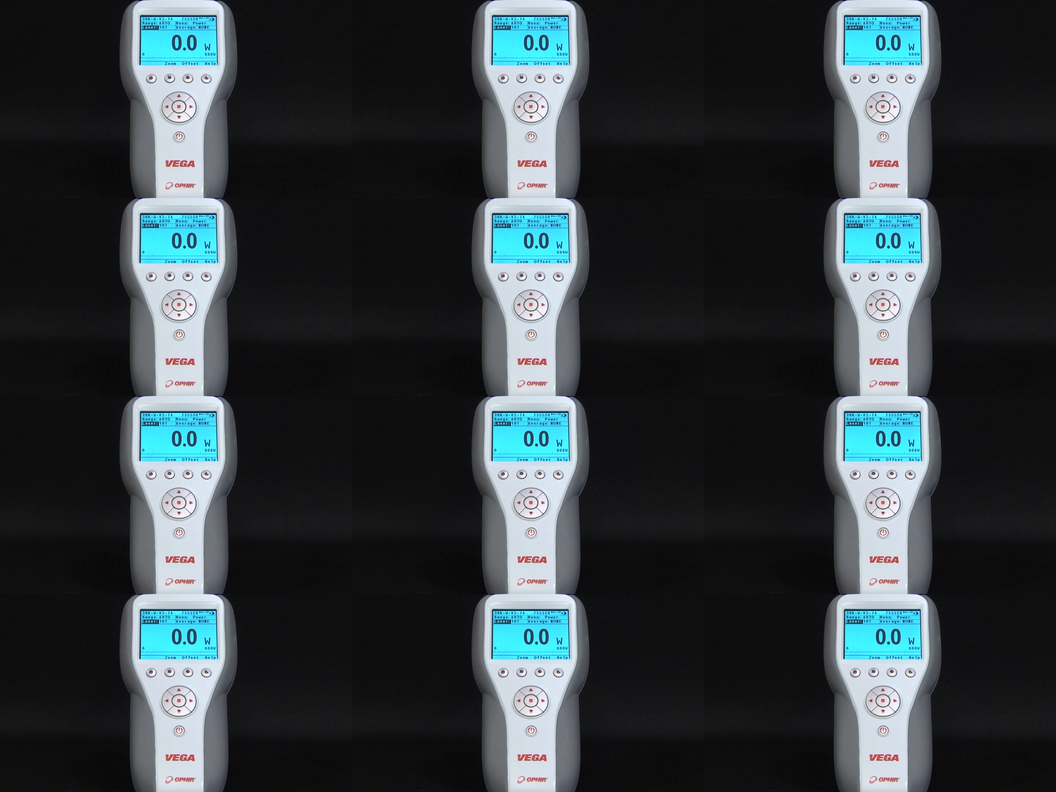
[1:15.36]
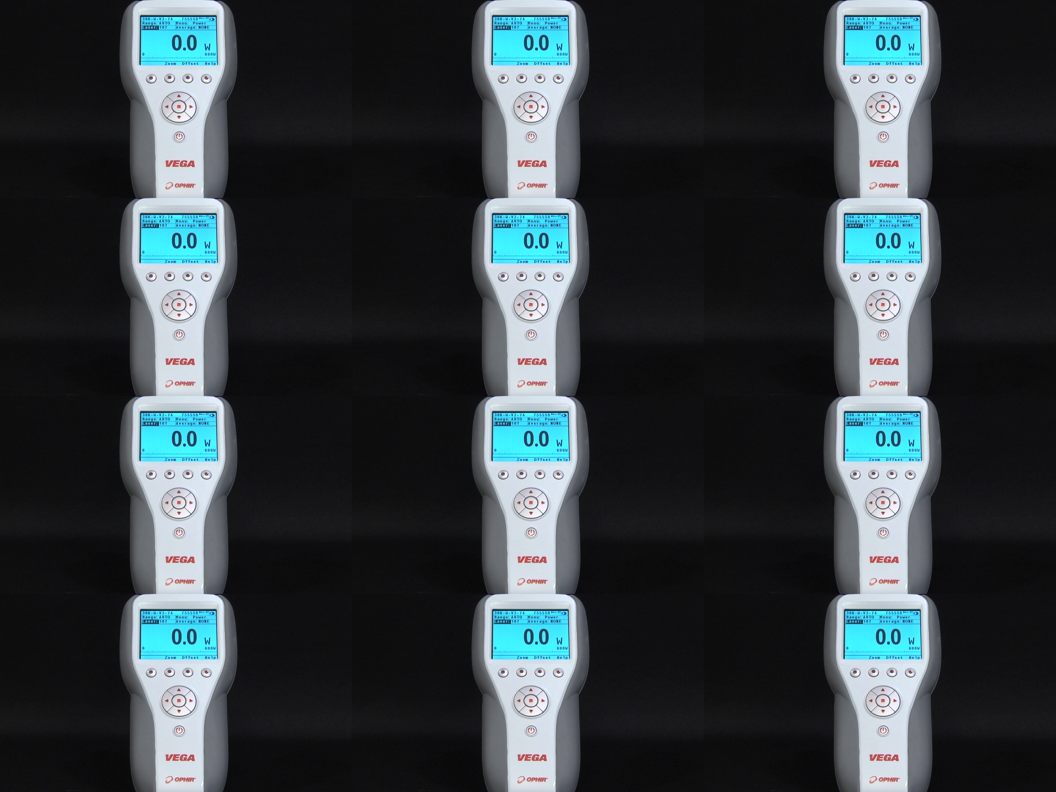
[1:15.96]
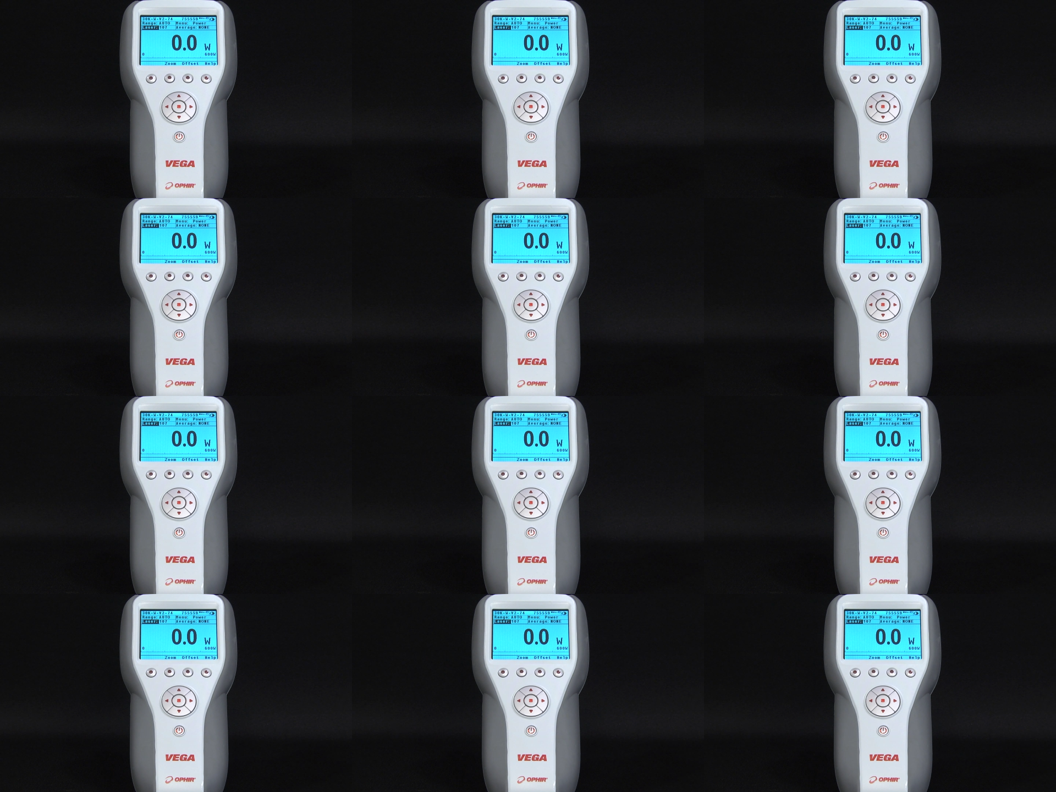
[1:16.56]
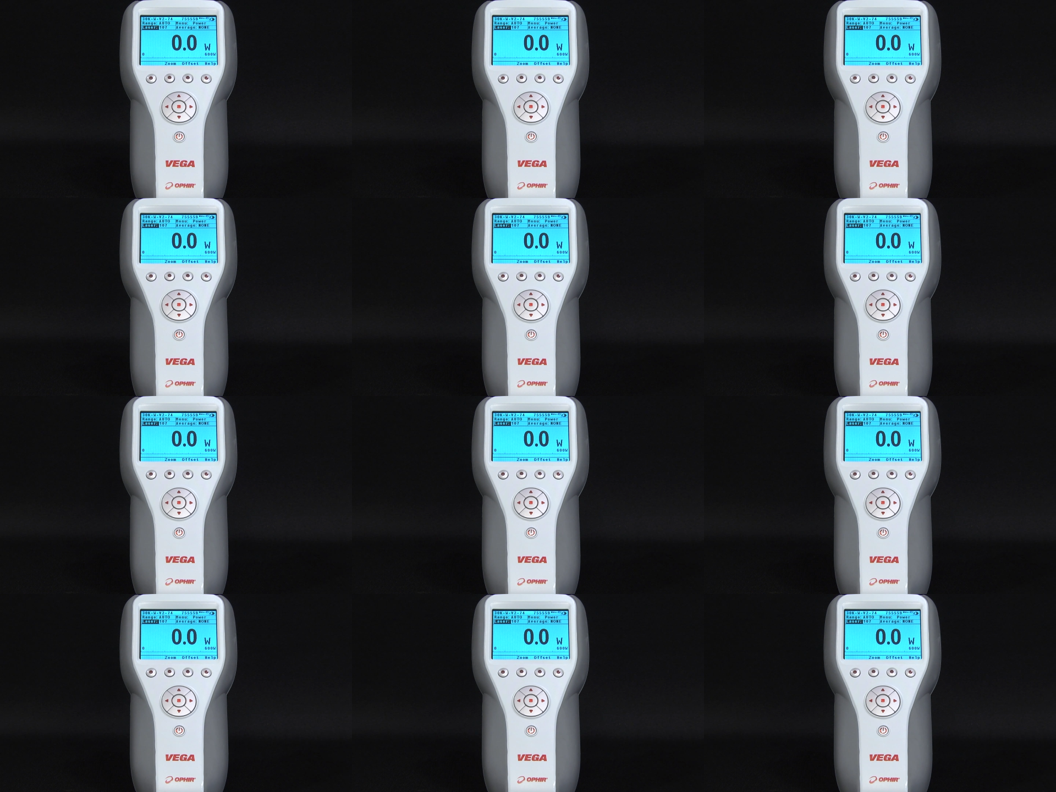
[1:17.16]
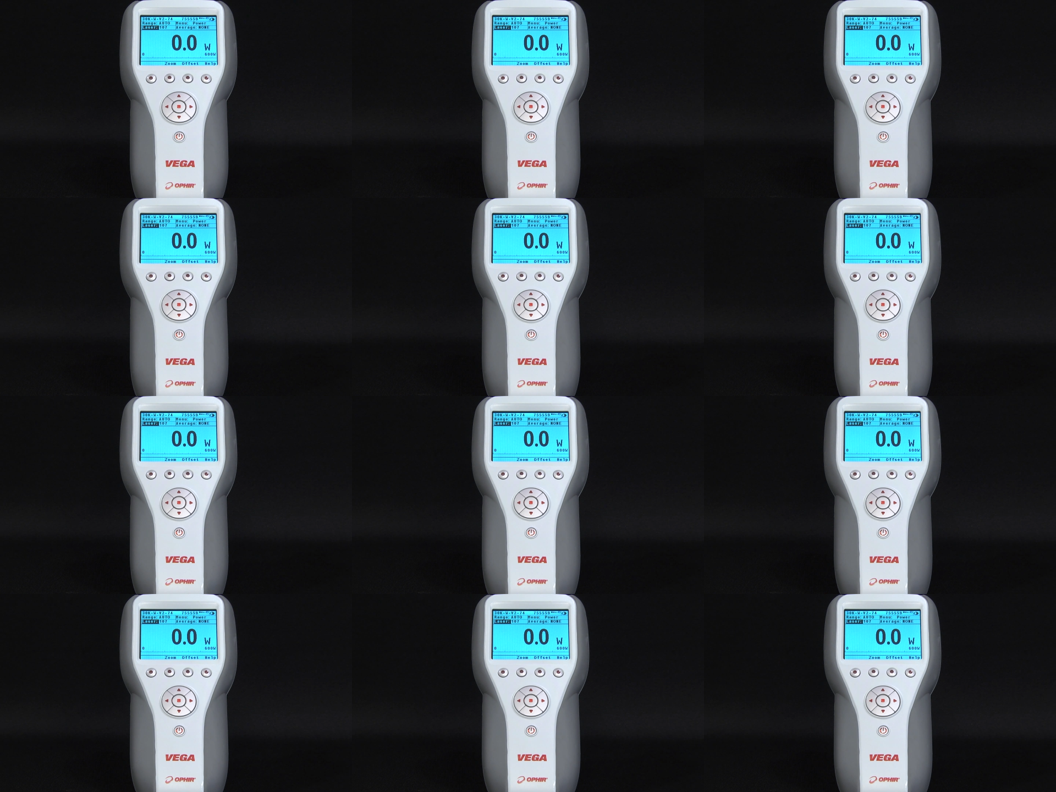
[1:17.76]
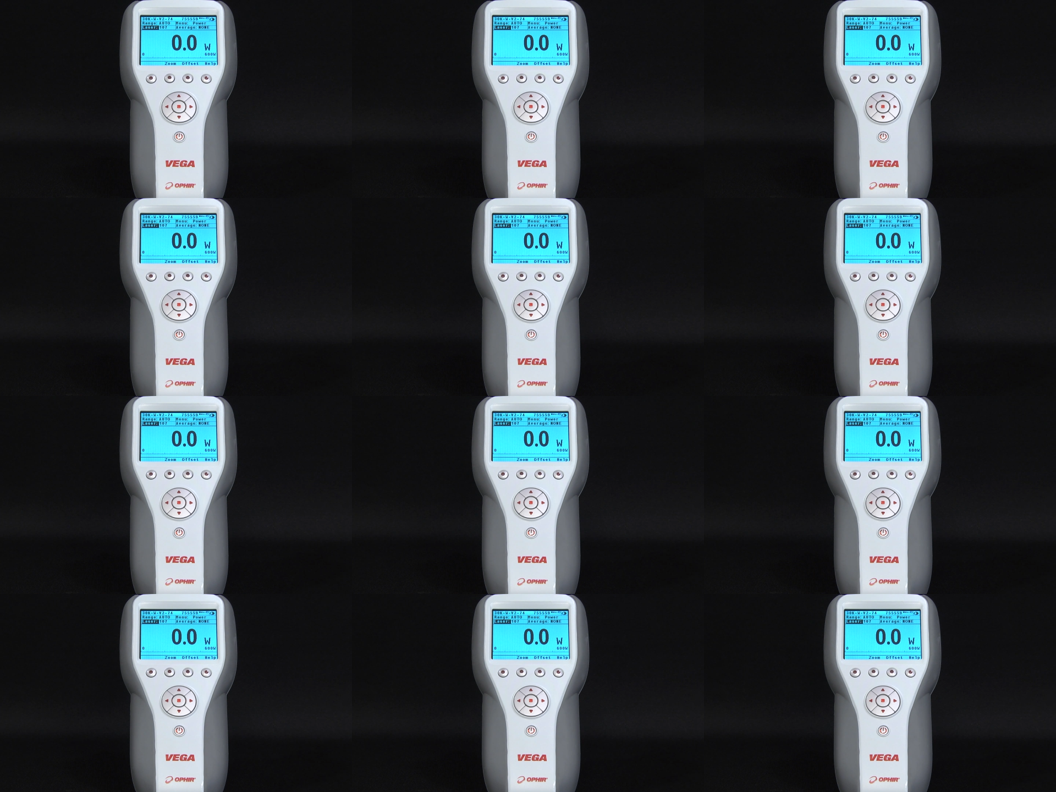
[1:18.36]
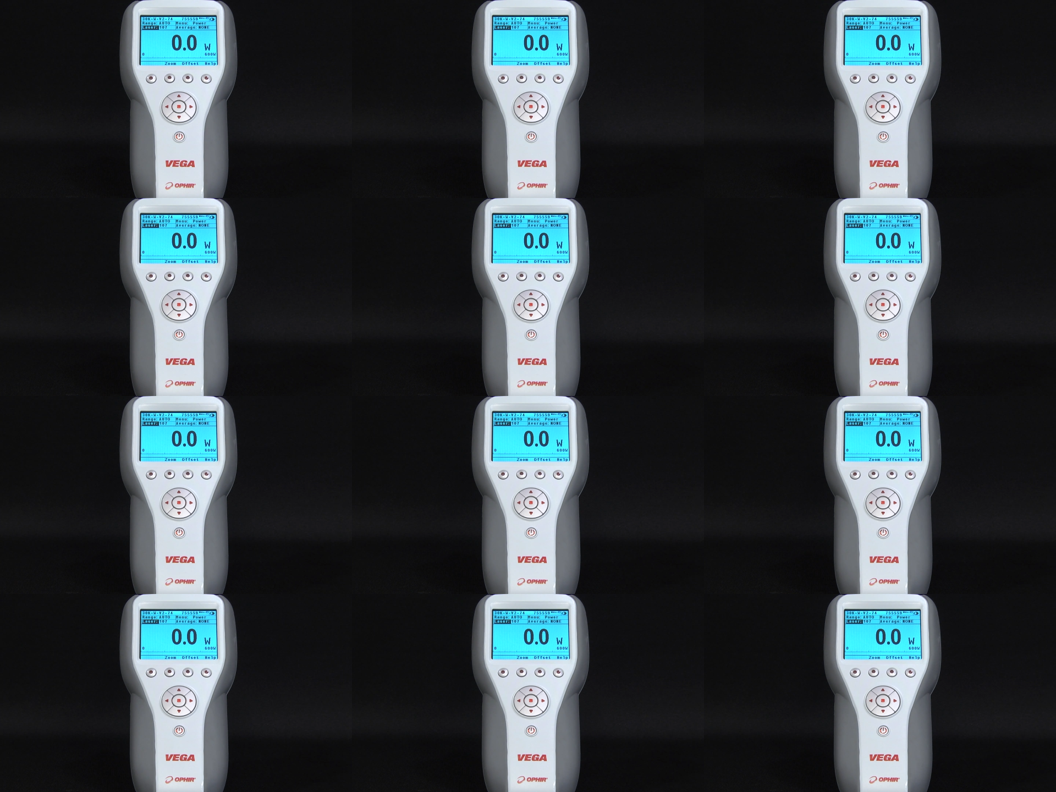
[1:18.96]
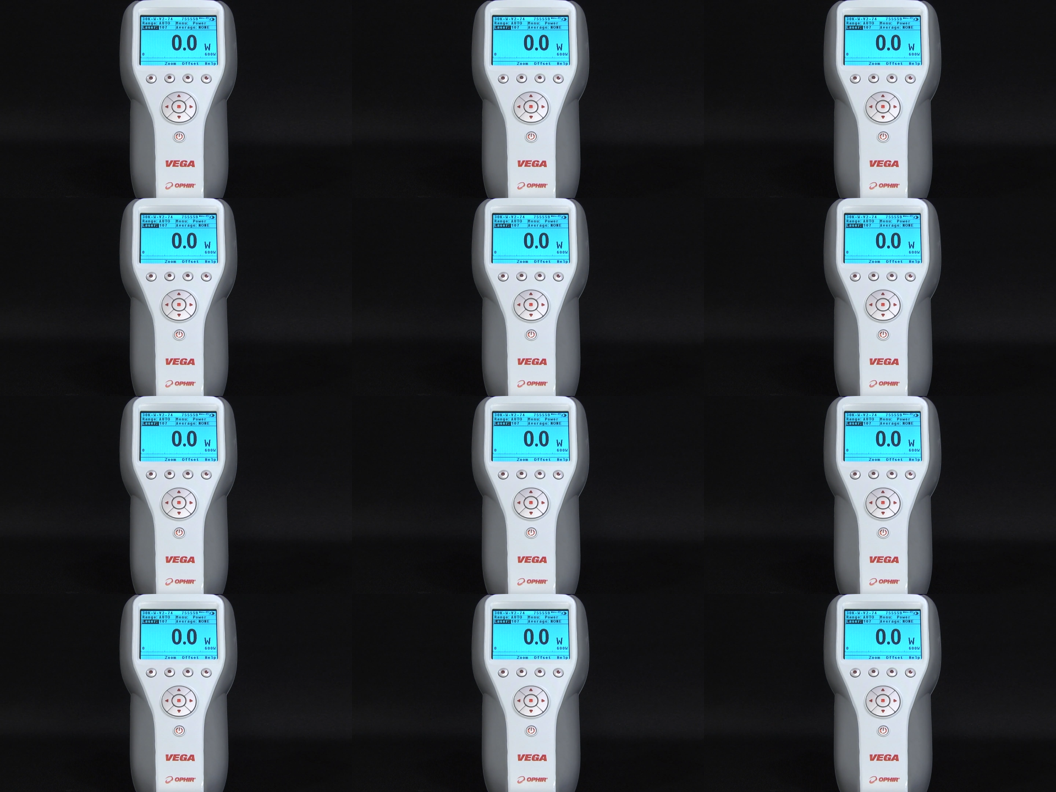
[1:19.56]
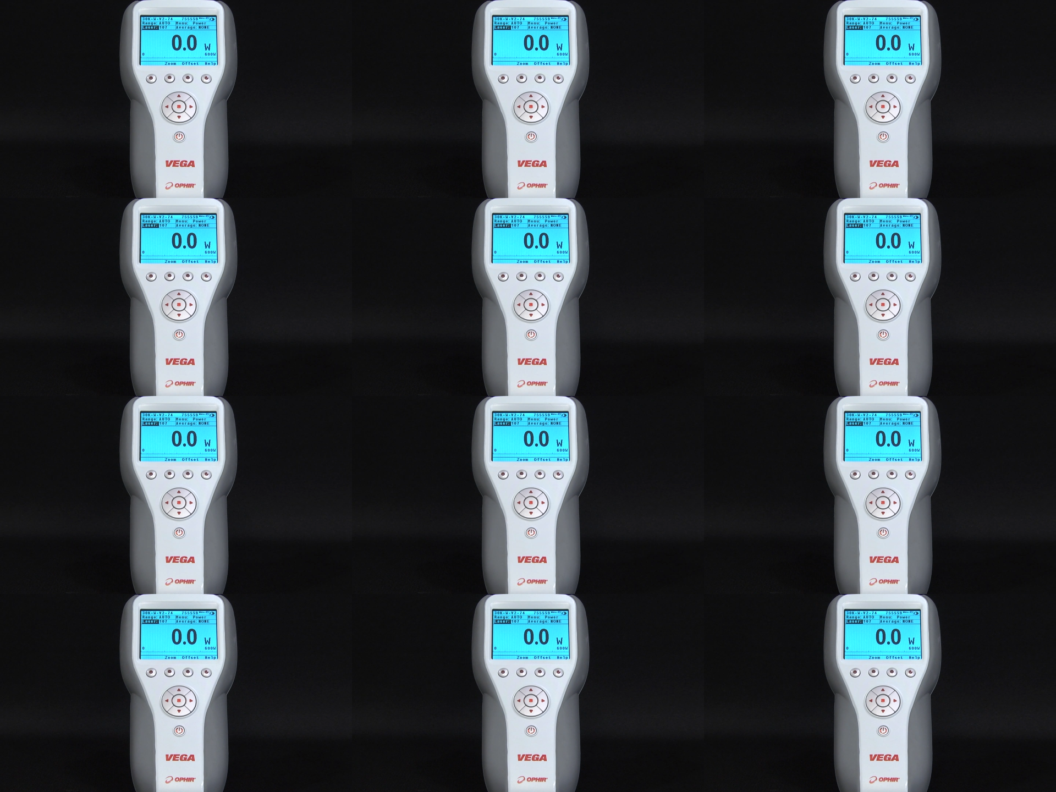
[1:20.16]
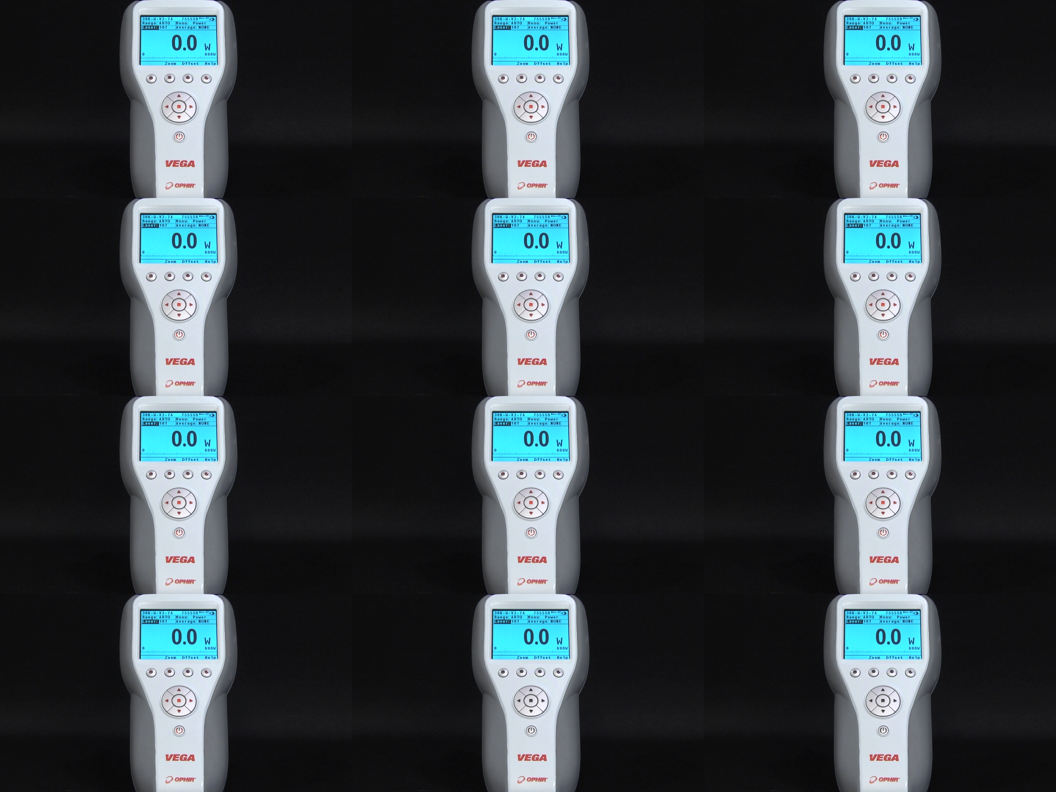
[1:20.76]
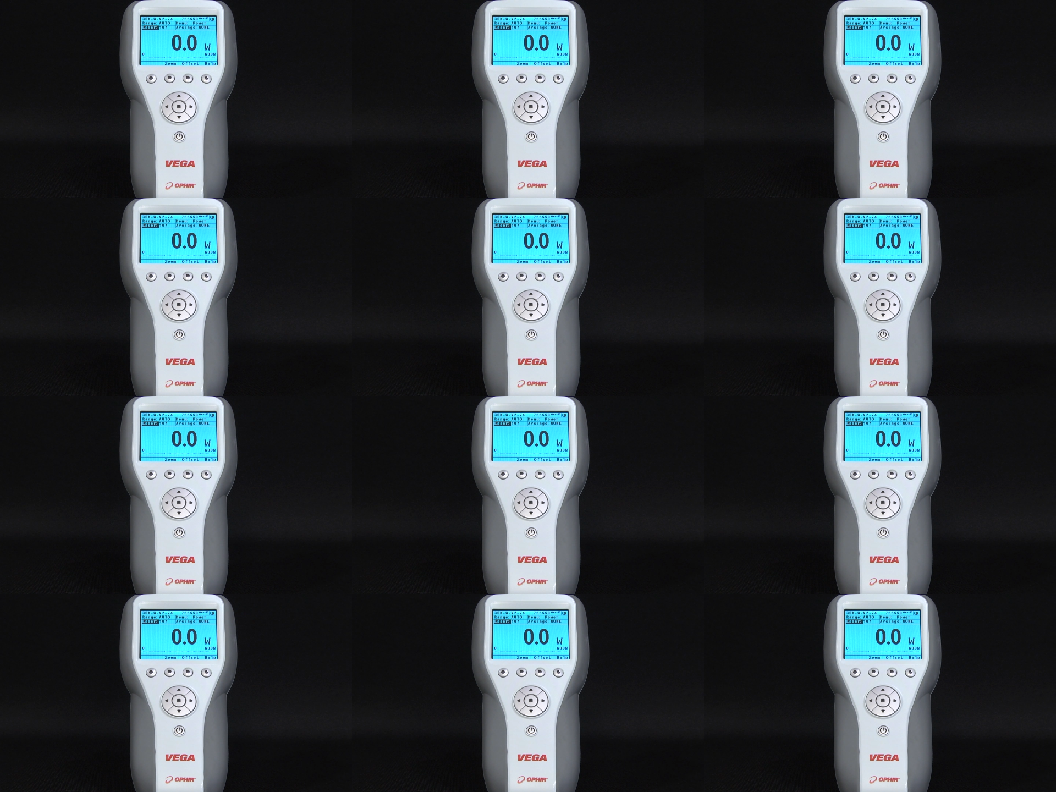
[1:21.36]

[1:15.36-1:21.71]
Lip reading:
[unreadable: no face in view]